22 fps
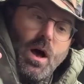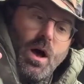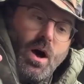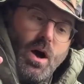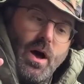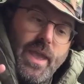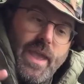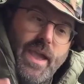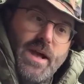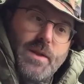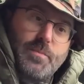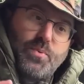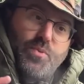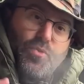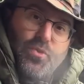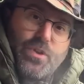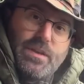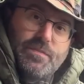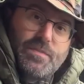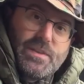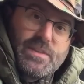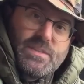I had
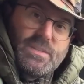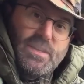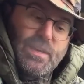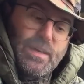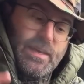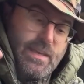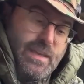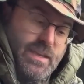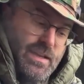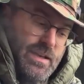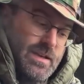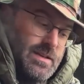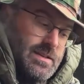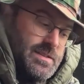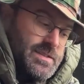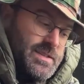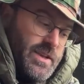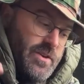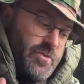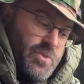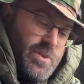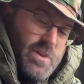previously
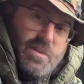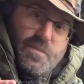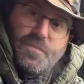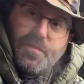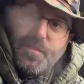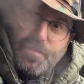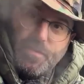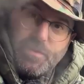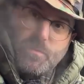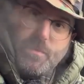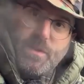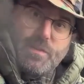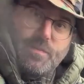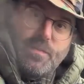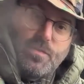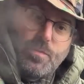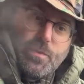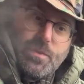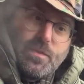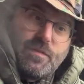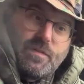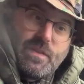zeroed it at 50
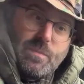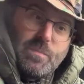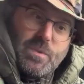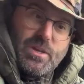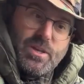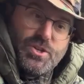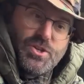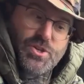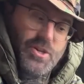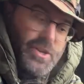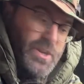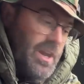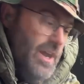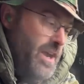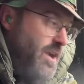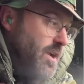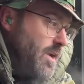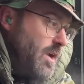meters with this ammunition.